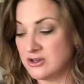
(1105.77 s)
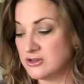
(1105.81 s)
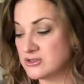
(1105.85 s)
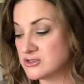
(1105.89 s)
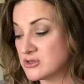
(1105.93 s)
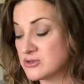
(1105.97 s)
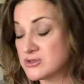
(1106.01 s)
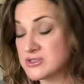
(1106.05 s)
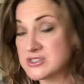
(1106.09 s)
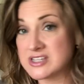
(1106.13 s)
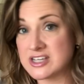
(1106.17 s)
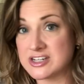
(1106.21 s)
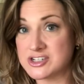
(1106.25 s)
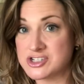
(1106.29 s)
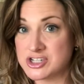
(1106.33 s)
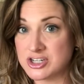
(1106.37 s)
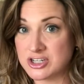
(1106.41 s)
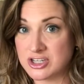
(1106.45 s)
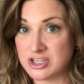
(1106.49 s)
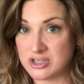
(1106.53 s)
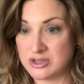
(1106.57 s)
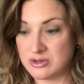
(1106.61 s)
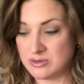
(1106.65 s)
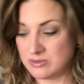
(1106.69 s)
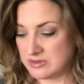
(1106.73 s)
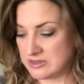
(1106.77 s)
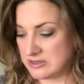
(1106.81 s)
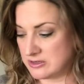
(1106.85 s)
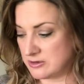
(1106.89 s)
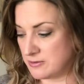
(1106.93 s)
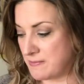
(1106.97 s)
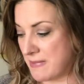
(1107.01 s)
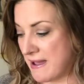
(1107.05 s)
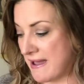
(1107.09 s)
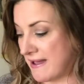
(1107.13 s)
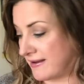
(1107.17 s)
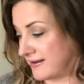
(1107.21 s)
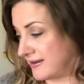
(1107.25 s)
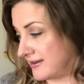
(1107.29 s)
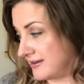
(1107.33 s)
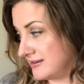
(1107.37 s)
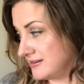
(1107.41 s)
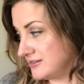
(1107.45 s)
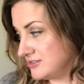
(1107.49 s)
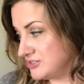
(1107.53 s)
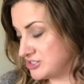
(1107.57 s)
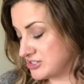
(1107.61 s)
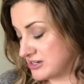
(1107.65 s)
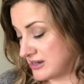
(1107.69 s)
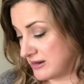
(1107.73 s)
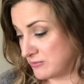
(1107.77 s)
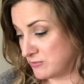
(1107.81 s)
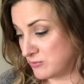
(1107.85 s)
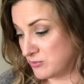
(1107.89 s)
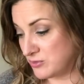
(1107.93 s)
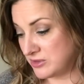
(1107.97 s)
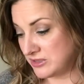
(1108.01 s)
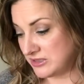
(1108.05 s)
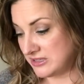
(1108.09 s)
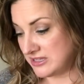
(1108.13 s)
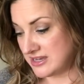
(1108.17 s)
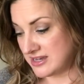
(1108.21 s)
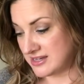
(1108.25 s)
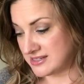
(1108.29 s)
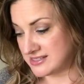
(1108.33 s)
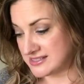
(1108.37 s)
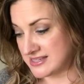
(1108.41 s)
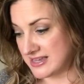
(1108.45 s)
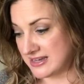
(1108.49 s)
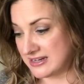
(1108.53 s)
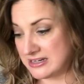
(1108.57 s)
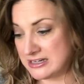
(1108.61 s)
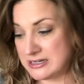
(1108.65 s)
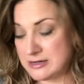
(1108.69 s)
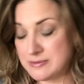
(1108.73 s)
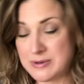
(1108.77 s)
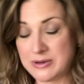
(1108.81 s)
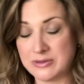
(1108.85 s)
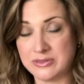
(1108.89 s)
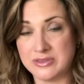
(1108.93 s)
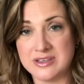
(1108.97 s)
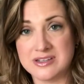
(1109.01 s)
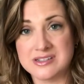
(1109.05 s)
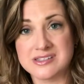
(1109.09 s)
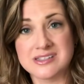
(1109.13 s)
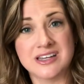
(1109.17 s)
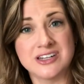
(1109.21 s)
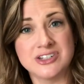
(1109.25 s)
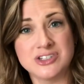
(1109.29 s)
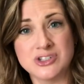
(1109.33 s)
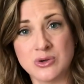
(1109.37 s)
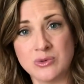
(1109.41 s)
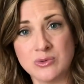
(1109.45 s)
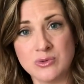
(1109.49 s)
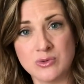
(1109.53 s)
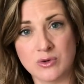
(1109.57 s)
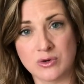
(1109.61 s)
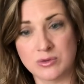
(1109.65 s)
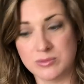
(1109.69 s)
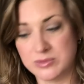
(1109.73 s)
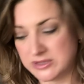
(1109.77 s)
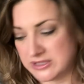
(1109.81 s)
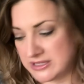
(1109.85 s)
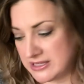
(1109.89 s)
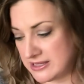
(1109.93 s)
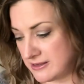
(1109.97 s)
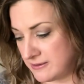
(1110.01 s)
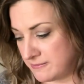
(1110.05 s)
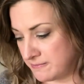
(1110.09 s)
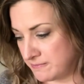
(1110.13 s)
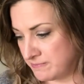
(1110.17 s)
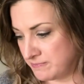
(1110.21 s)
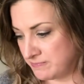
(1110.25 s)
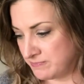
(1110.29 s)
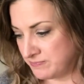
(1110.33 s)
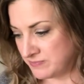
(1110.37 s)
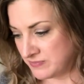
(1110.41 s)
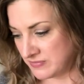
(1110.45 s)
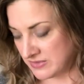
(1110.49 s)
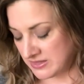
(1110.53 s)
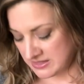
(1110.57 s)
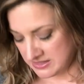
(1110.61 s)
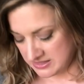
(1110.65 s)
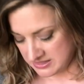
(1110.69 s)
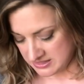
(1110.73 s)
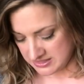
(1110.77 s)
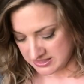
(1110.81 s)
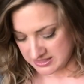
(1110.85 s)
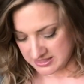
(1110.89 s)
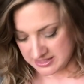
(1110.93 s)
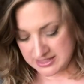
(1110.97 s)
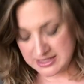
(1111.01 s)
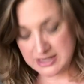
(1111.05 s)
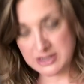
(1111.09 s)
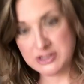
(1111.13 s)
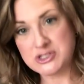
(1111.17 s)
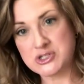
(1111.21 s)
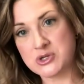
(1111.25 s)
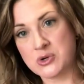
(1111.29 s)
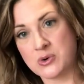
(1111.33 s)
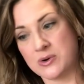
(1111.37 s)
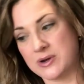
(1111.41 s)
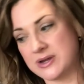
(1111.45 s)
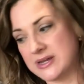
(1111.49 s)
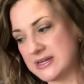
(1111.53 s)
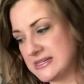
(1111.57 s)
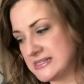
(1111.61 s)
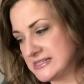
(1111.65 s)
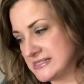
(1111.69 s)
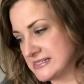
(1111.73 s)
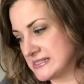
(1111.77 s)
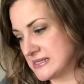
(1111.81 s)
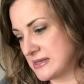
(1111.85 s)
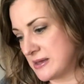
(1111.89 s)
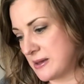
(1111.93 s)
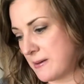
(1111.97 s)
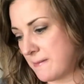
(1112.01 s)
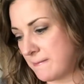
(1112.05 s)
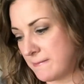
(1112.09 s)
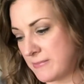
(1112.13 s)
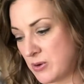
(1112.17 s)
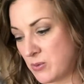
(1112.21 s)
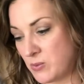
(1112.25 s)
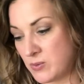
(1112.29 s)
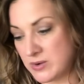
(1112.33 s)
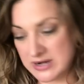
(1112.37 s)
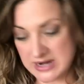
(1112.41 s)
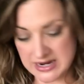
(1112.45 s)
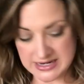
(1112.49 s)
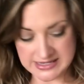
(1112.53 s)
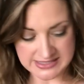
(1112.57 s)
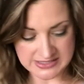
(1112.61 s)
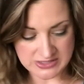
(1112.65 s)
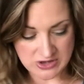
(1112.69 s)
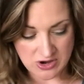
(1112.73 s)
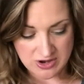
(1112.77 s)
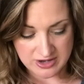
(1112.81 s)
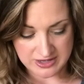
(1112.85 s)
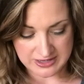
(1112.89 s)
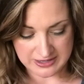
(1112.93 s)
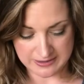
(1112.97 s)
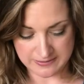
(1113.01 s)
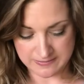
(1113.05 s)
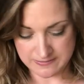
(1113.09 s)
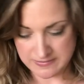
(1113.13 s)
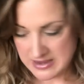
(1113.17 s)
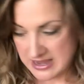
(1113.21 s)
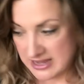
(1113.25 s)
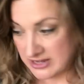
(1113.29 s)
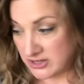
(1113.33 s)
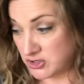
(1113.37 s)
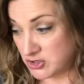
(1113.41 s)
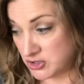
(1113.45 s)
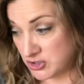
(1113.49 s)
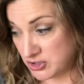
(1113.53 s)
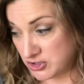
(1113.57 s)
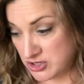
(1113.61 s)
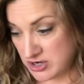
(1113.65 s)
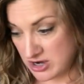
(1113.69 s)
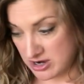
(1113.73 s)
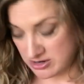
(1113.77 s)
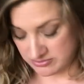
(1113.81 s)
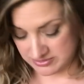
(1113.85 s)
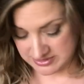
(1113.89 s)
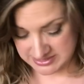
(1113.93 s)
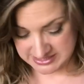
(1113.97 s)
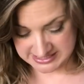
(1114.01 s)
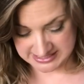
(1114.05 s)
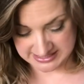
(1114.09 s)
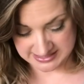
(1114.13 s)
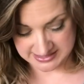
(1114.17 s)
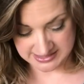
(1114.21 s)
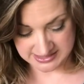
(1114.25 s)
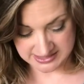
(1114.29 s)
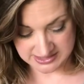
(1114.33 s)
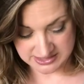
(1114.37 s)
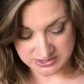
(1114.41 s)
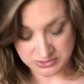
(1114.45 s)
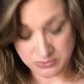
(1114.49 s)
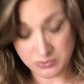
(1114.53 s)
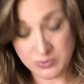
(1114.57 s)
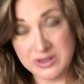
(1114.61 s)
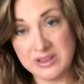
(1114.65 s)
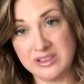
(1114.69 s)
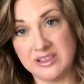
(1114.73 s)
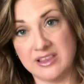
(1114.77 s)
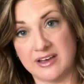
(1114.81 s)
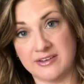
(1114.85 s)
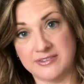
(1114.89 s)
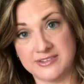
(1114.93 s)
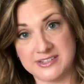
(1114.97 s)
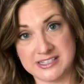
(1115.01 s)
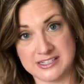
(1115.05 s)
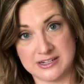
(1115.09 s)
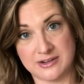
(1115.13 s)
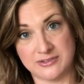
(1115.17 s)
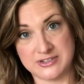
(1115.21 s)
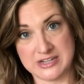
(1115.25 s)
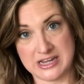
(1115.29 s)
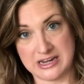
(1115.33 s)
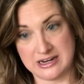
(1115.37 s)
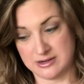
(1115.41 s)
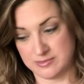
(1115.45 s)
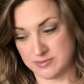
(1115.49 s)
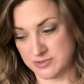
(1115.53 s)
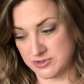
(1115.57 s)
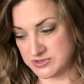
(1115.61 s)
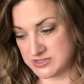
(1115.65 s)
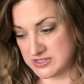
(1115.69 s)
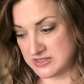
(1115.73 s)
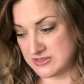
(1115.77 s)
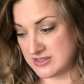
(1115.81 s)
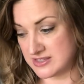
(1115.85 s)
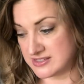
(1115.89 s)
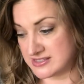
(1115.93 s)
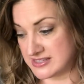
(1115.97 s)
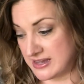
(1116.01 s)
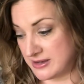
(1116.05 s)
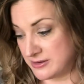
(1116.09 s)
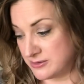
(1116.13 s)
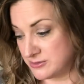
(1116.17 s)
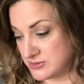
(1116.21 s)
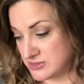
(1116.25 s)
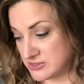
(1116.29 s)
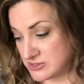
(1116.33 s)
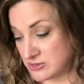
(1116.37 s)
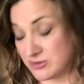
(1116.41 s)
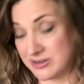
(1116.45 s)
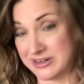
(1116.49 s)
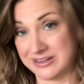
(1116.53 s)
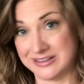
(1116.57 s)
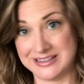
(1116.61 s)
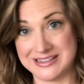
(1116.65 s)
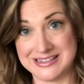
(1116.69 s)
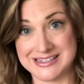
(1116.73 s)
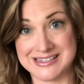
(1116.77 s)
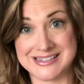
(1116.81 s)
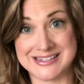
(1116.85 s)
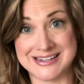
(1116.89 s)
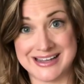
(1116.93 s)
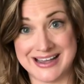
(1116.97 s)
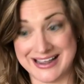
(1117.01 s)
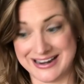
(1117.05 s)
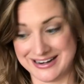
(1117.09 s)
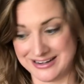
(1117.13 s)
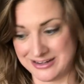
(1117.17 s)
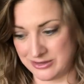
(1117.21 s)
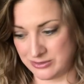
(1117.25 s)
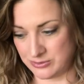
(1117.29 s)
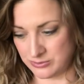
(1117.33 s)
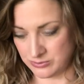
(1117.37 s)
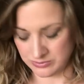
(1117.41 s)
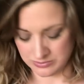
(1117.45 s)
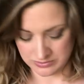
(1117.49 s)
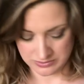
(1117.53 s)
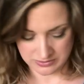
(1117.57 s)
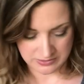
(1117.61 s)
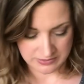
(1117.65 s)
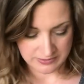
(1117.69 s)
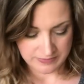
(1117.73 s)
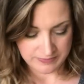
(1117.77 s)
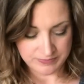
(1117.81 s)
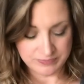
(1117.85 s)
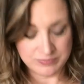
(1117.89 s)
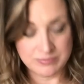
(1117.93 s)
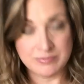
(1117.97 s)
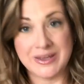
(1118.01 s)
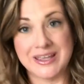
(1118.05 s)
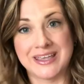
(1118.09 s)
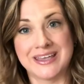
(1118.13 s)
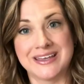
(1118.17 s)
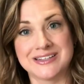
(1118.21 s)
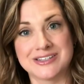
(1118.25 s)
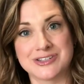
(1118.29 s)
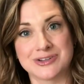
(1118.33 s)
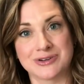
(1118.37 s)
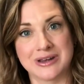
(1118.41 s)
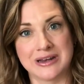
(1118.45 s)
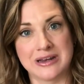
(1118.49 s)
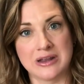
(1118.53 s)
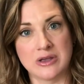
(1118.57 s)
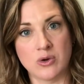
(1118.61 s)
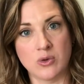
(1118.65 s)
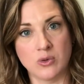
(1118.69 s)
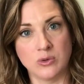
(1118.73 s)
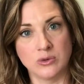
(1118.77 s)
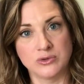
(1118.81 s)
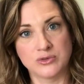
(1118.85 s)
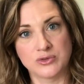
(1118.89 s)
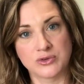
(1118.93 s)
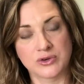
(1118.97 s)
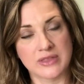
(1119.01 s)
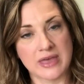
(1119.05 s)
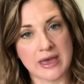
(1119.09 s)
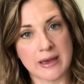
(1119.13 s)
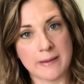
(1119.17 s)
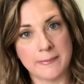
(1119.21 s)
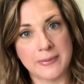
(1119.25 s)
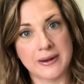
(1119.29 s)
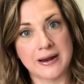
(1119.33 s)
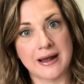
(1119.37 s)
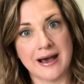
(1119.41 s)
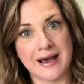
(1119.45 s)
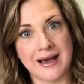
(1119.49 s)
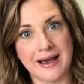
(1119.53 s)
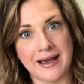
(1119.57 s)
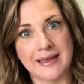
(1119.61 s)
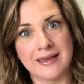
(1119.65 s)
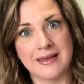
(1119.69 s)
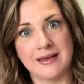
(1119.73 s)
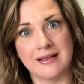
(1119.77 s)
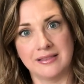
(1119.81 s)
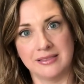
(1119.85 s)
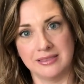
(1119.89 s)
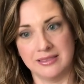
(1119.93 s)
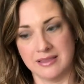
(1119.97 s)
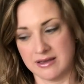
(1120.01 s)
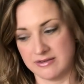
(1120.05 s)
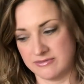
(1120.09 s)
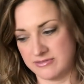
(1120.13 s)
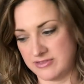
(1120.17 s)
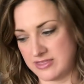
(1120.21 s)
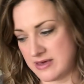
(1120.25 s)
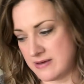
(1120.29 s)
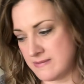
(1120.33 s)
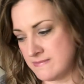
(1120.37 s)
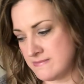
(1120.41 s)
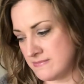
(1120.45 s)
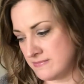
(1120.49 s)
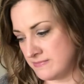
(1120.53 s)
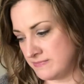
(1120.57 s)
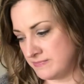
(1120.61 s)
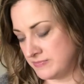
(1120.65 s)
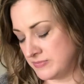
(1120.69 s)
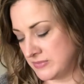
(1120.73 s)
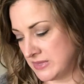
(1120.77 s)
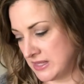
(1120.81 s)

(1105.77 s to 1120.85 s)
So such a cute little package. I'm really excited about this. I don't normally knit toys, but when I saw him, I could not resist. We love stuffed animals in this house, or at least I do. My kids are getting old for that, but I love them.